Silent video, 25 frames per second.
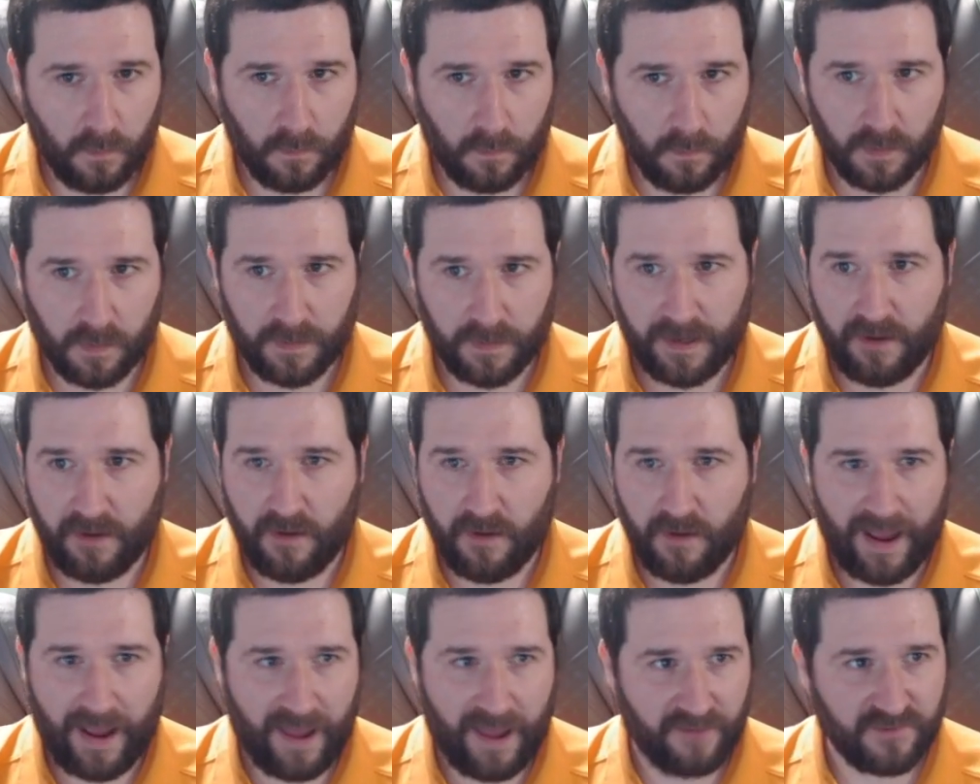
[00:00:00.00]
Well,
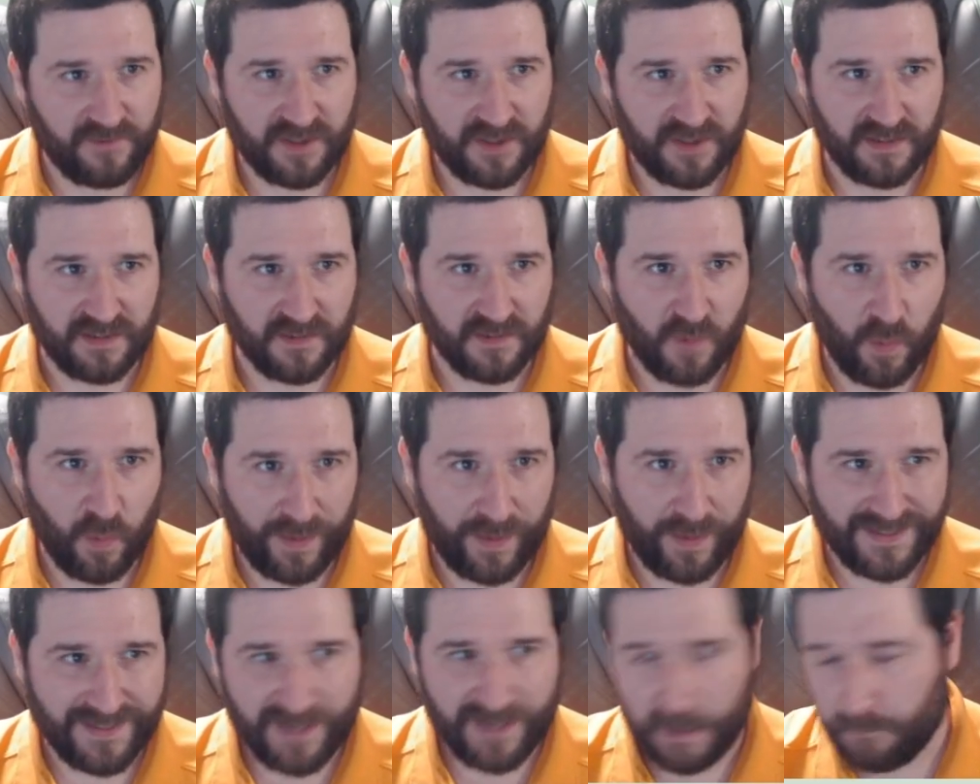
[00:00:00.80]
here I have just a
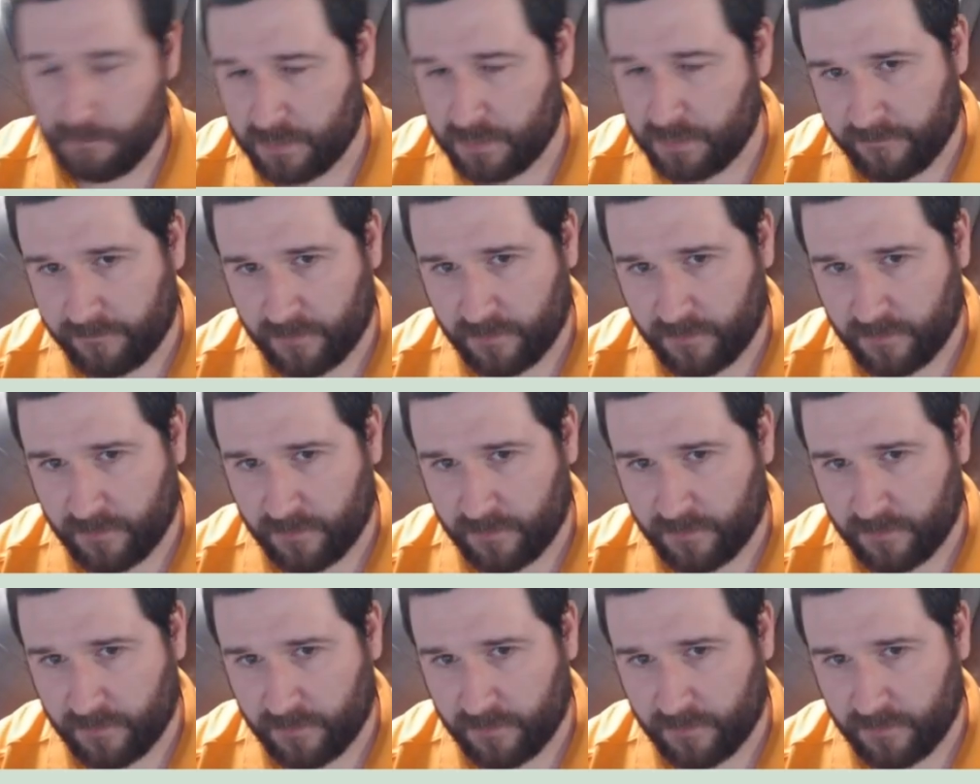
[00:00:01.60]
quick template for